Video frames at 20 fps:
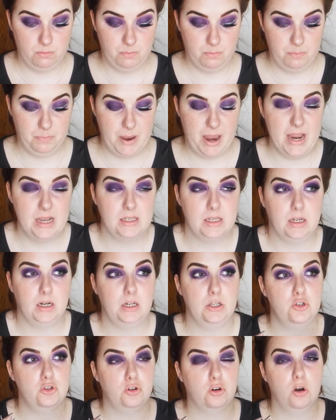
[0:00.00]
basically
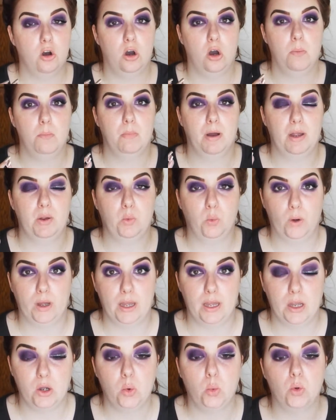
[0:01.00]
draw on my
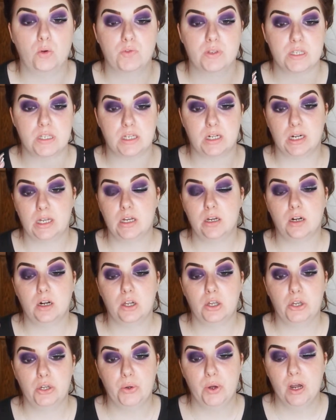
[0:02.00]
wing with this glitter
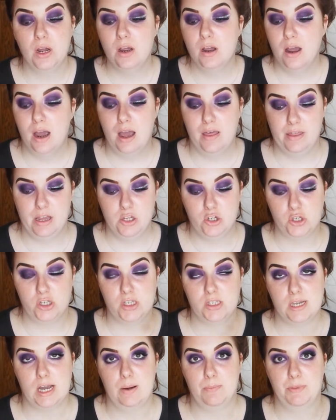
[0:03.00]
glue and then just
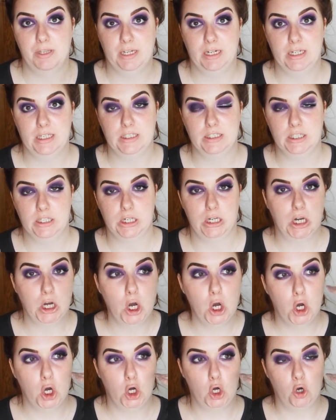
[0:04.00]
stamp the glitter
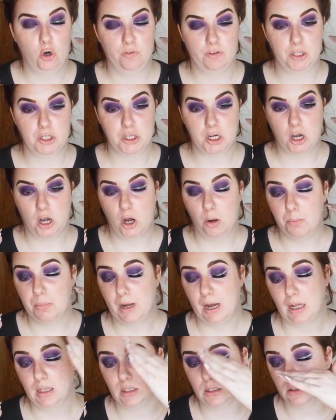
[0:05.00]
over the top,
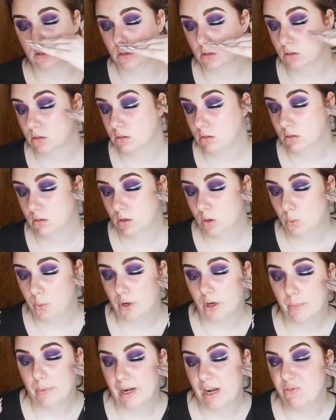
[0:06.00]
and we're
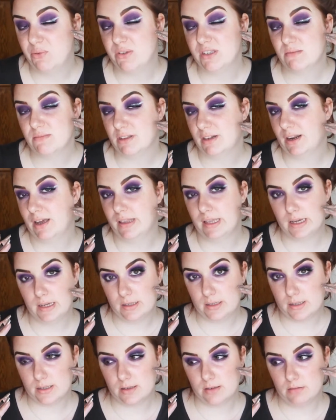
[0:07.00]
going to be left with something like
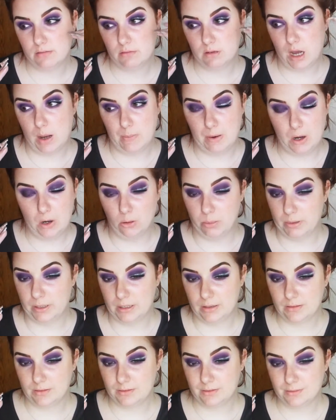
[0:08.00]
this. I'm hoping.
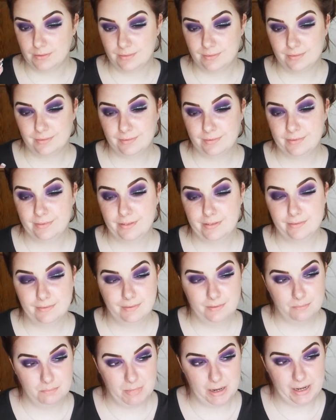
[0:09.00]

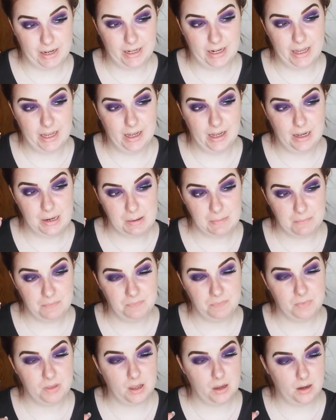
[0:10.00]
My glitter
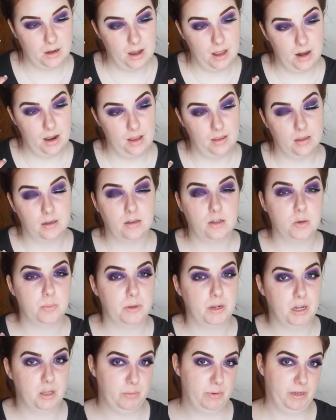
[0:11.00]
eyeliner could be a
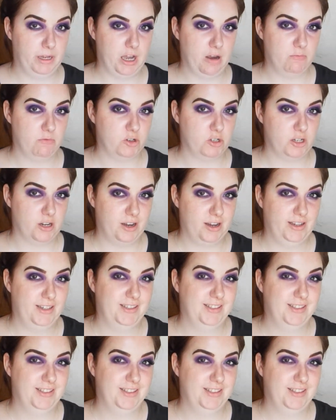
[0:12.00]
little bit camera shy.